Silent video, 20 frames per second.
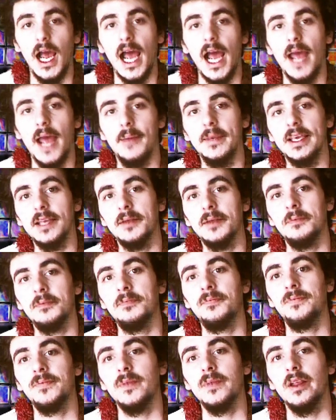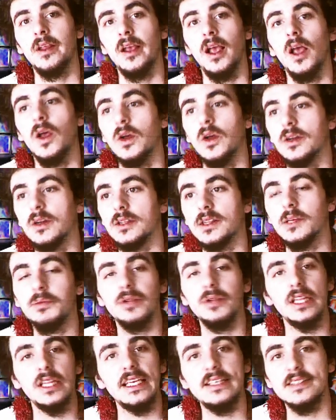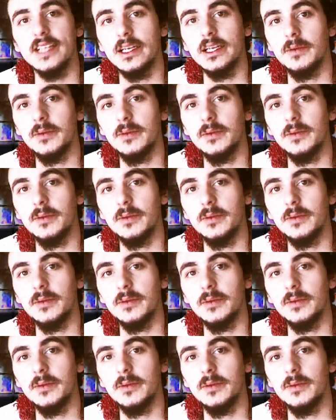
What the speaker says: I mean, the police let